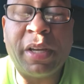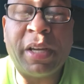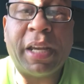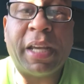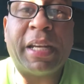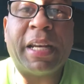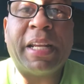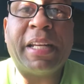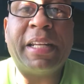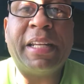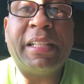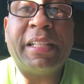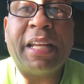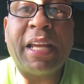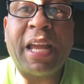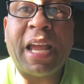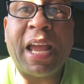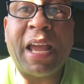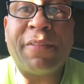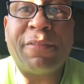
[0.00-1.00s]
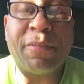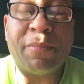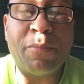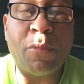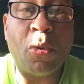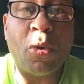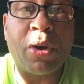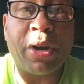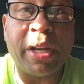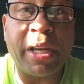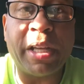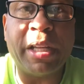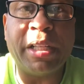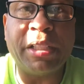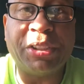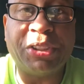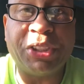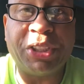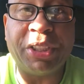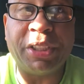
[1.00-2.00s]
And I need to have more
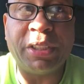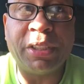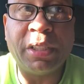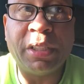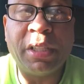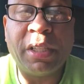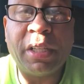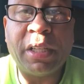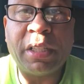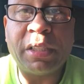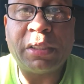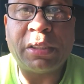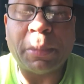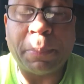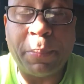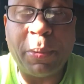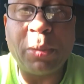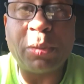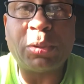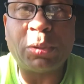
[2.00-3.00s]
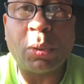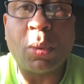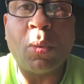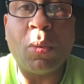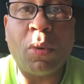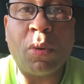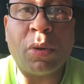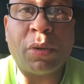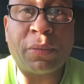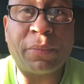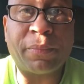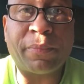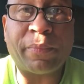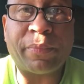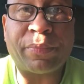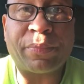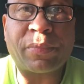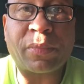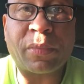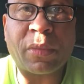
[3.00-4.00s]
energy to put toward
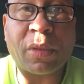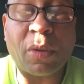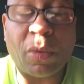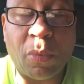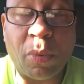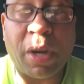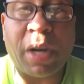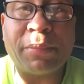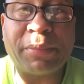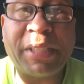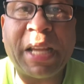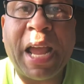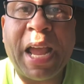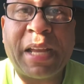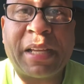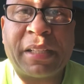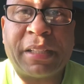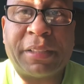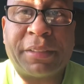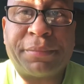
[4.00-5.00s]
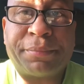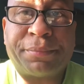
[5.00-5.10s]
what I'm tackling.